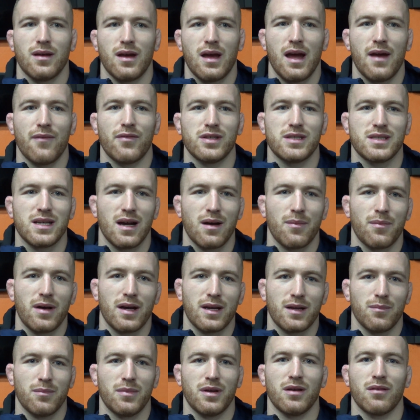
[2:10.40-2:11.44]
every time I
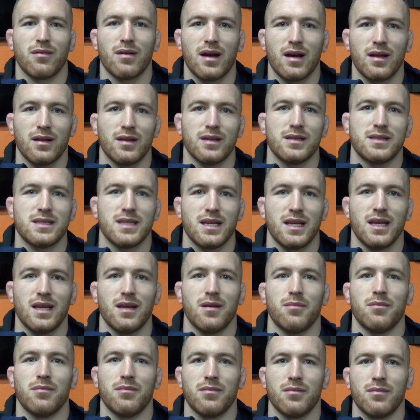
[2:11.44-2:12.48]
can be around the
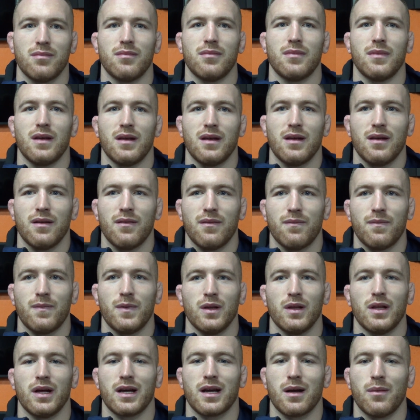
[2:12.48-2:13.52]
team,
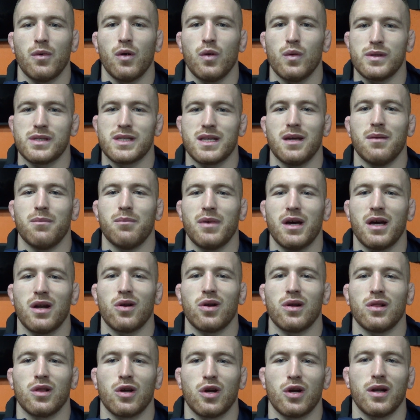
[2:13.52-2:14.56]
feel like I'm always getting
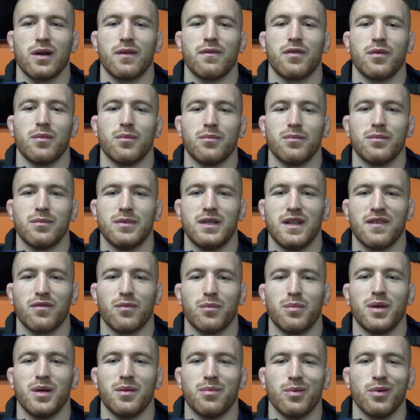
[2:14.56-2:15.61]
better and learning from
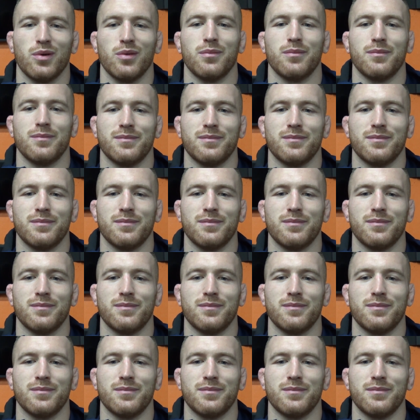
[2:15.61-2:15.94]
different people.